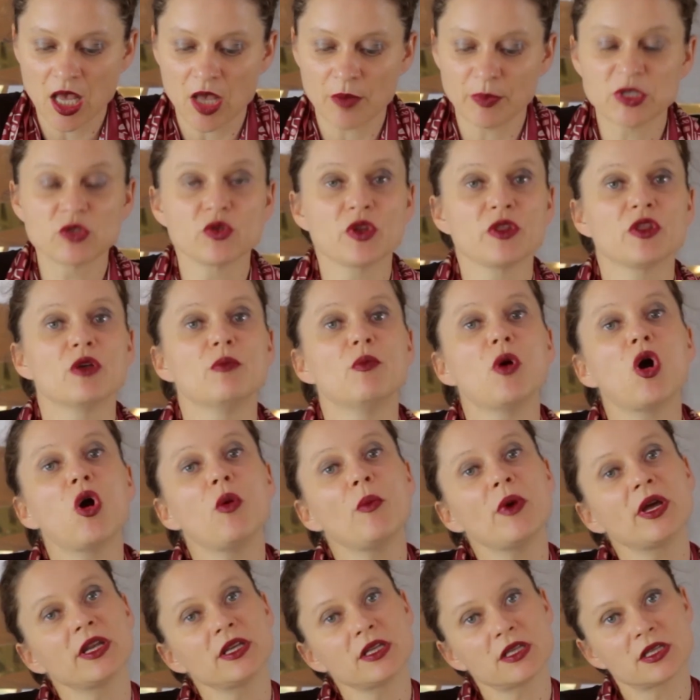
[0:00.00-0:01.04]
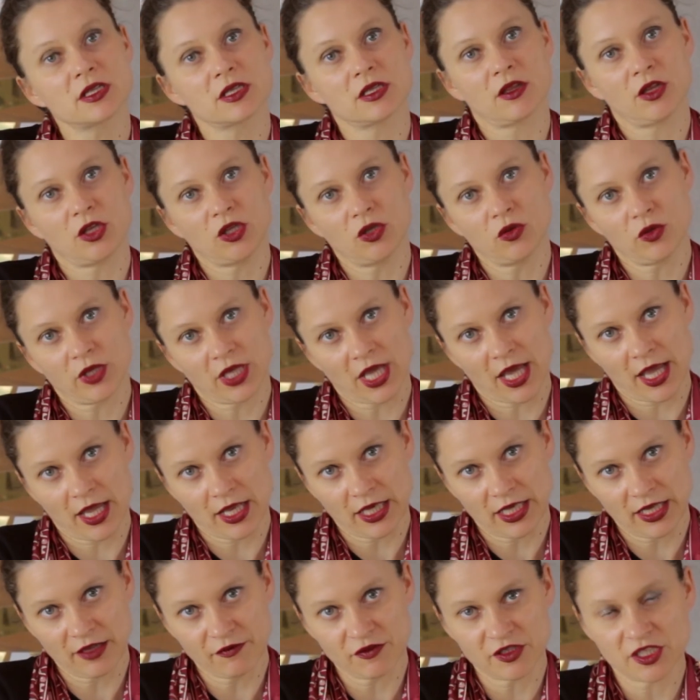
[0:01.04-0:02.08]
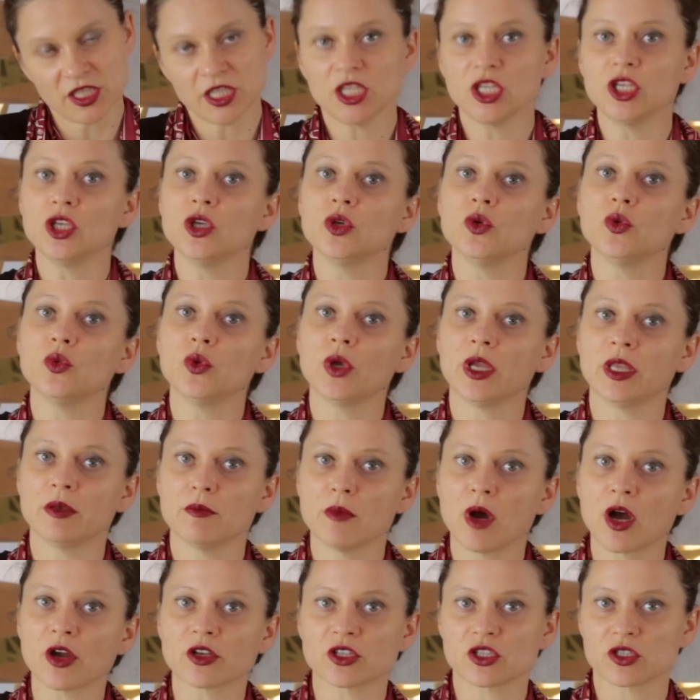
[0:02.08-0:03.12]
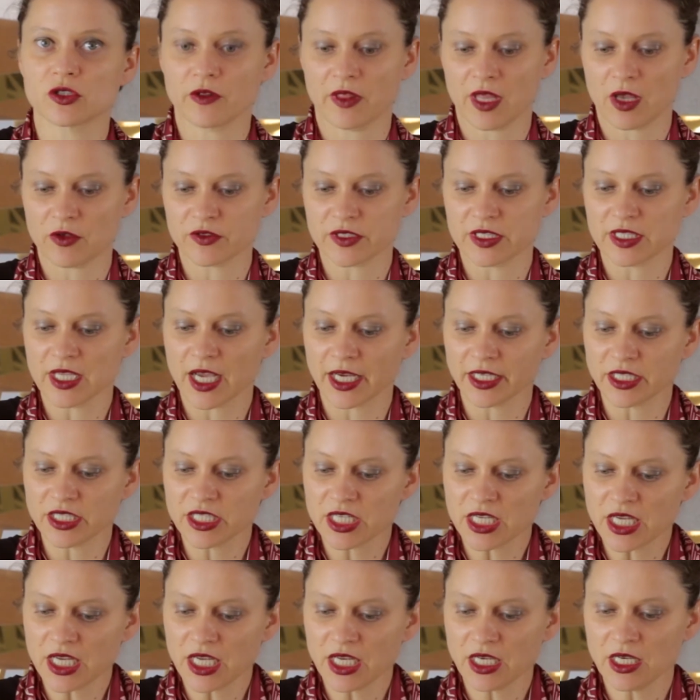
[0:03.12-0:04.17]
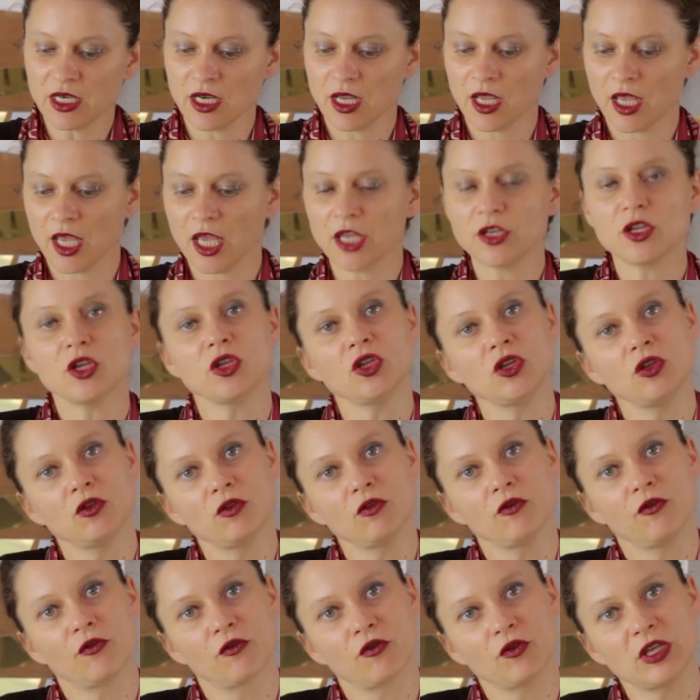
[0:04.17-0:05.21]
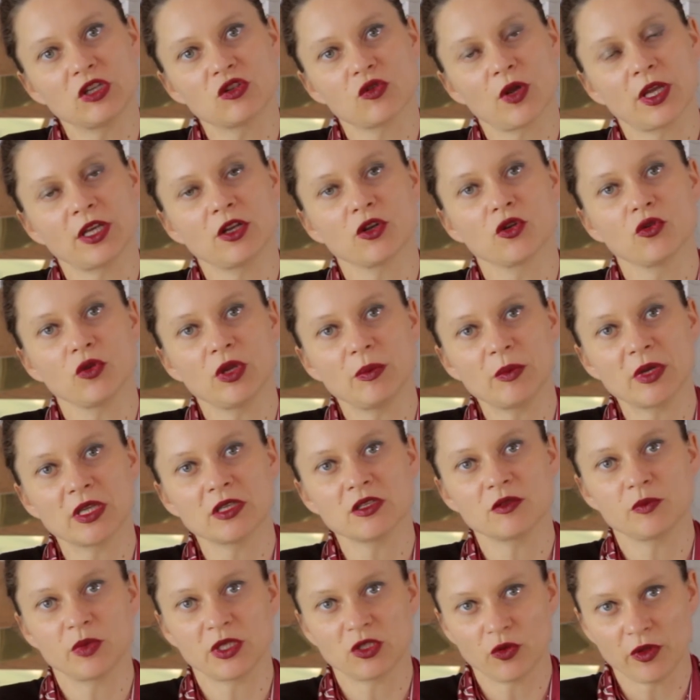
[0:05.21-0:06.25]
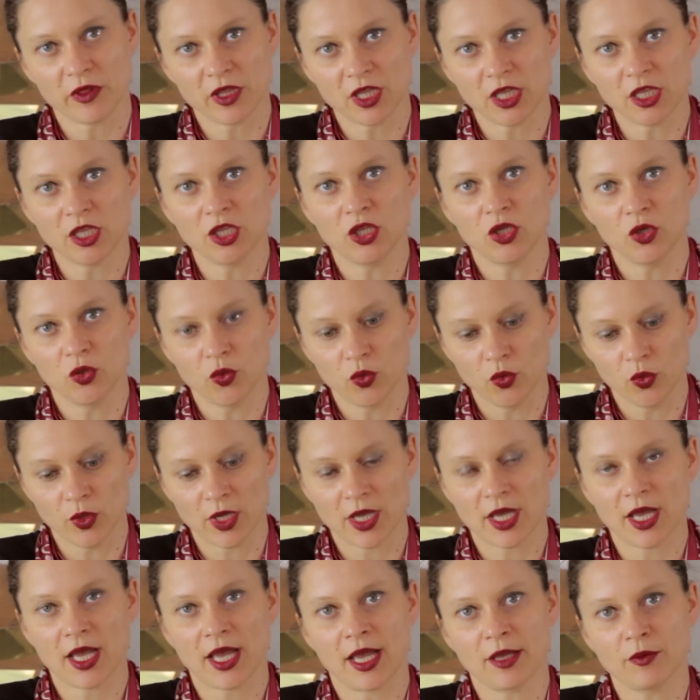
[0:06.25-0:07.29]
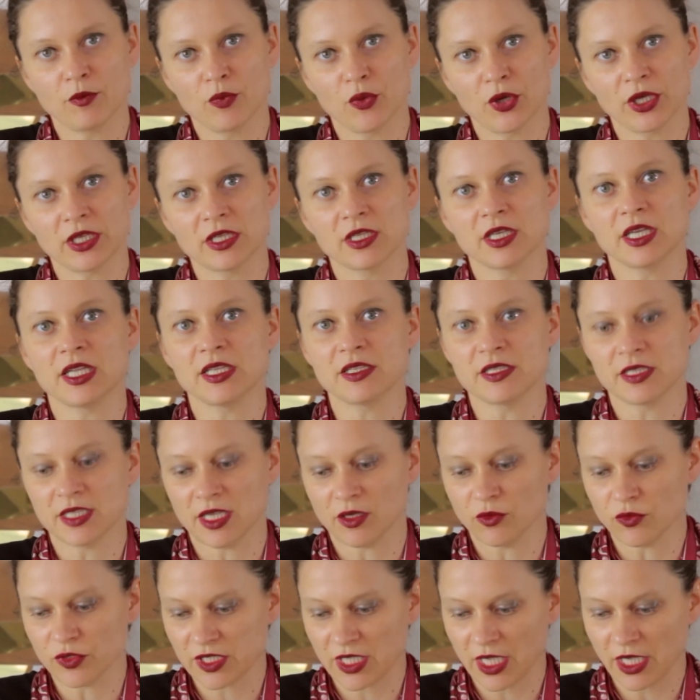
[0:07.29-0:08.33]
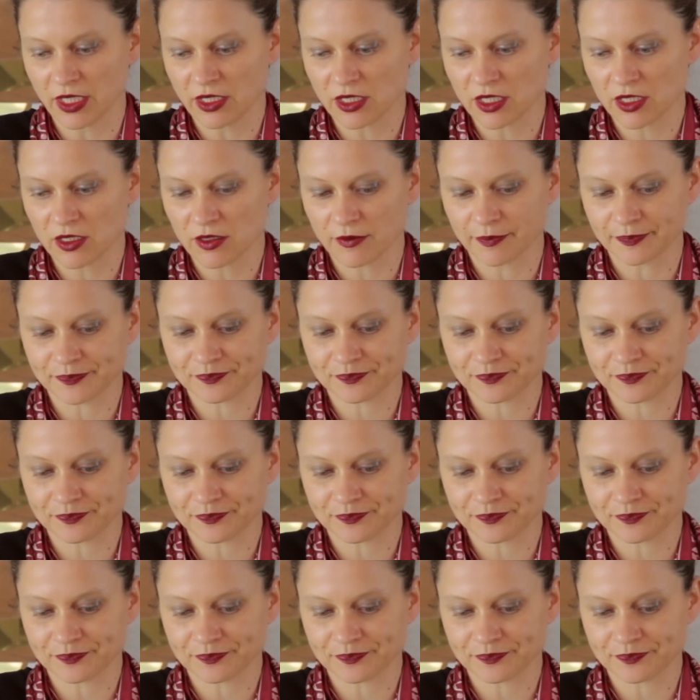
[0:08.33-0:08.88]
between the moment the UK leaves the EU in March 2019 and a new free trade agreement between the EU and Britain is negotiated.